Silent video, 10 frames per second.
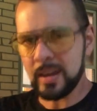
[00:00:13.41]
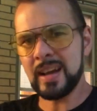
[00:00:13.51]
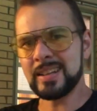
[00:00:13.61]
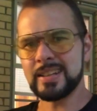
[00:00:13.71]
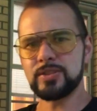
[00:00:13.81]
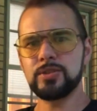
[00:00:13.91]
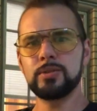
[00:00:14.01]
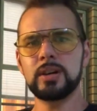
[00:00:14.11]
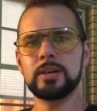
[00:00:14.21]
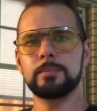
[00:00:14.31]
I like
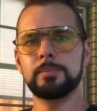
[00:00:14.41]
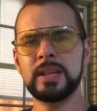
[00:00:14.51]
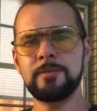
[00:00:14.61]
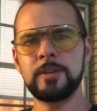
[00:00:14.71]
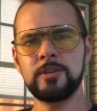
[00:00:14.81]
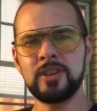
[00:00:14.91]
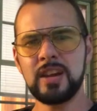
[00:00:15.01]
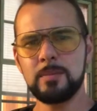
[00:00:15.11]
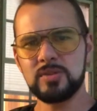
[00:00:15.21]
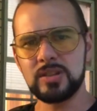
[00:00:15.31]
to play video
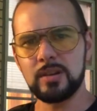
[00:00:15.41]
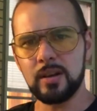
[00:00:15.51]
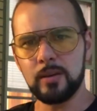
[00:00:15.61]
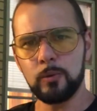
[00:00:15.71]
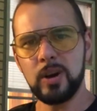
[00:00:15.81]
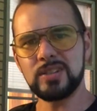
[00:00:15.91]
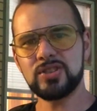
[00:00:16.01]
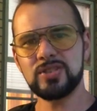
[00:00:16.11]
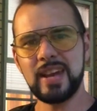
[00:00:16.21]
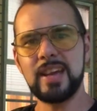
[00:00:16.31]
games and
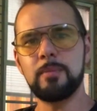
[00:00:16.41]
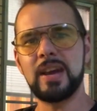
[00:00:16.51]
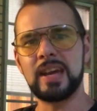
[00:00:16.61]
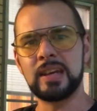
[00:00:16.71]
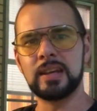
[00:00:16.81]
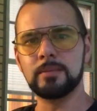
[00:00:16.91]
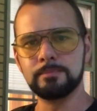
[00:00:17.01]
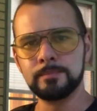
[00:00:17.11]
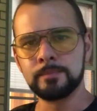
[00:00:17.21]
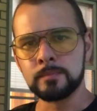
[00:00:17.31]
watch anime and
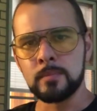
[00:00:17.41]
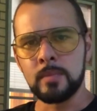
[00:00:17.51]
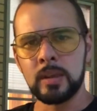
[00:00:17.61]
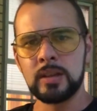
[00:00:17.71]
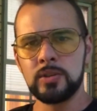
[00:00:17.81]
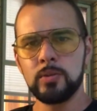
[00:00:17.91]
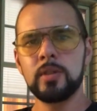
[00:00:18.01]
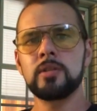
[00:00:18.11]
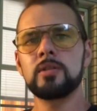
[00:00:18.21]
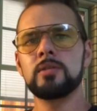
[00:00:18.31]
do
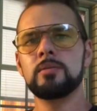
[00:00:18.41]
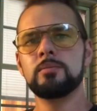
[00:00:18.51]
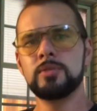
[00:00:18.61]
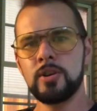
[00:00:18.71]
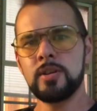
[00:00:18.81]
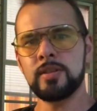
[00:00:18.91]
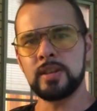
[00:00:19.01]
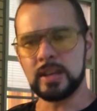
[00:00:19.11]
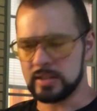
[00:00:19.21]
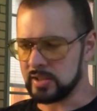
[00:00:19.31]
other nerdy
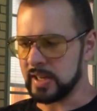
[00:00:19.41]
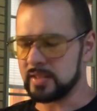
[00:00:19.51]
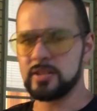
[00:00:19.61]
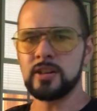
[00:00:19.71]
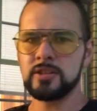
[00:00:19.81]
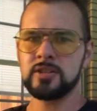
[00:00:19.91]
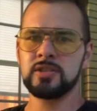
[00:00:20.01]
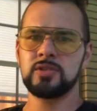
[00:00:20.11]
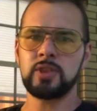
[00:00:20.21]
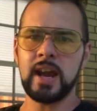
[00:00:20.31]
things like
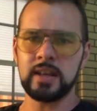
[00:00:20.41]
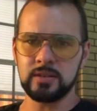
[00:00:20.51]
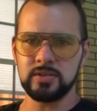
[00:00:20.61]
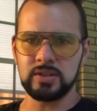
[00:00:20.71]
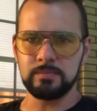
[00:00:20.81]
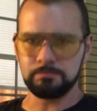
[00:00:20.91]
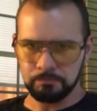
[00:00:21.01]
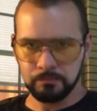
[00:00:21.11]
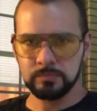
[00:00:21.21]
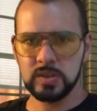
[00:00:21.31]
Dungeons and Dragons
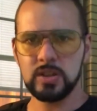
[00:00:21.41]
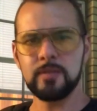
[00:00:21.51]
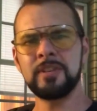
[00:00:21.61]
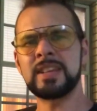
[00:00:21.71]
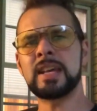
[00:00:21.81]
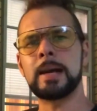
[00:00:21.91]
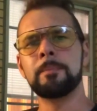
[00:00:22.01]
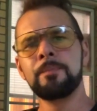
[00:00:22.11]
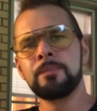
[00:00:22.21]
and stuff like that.